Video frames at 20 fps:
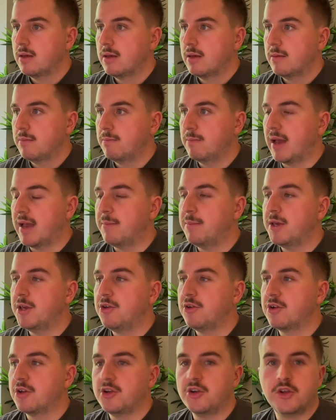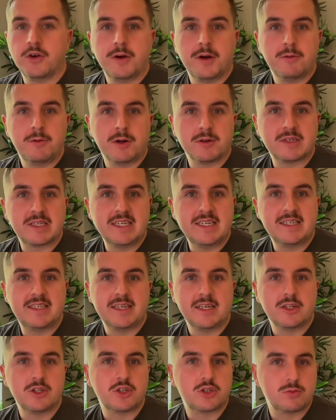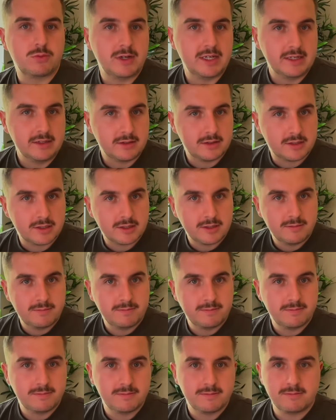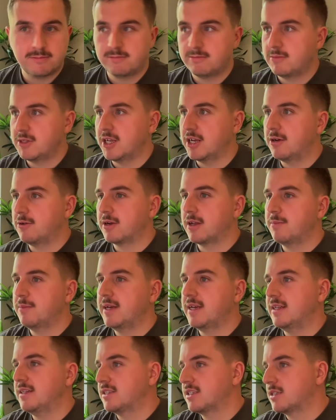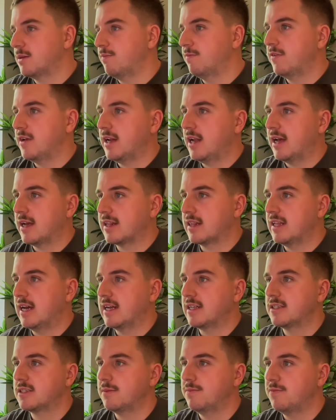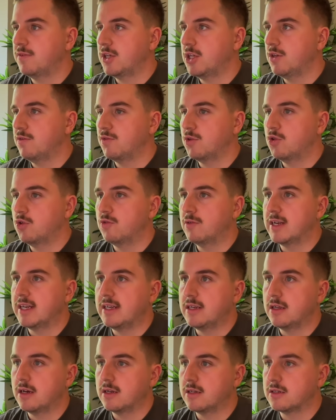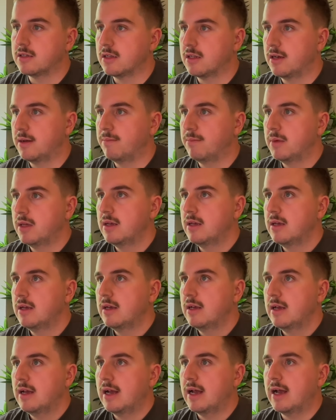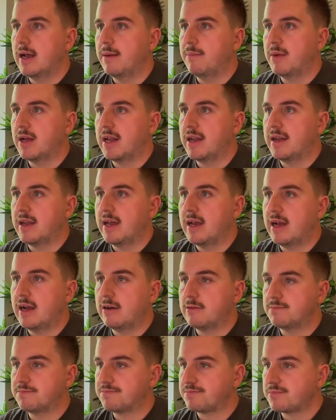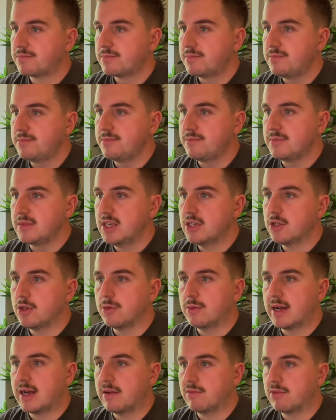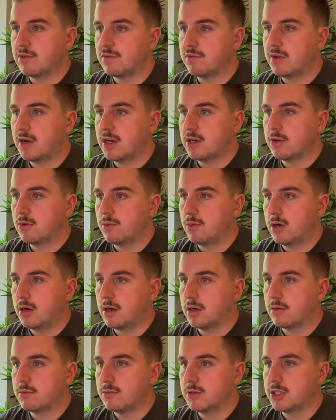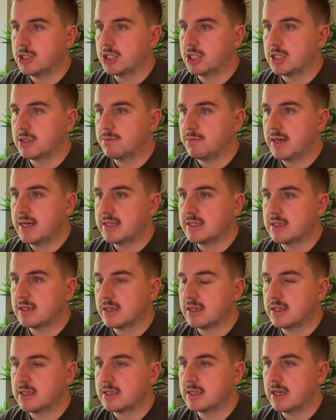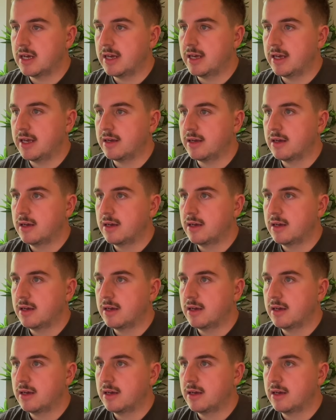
maybe you can do it whilst eating the sweets, you know what I mean, something like that, something you've already done to them. And now you have the final one, which is basically saying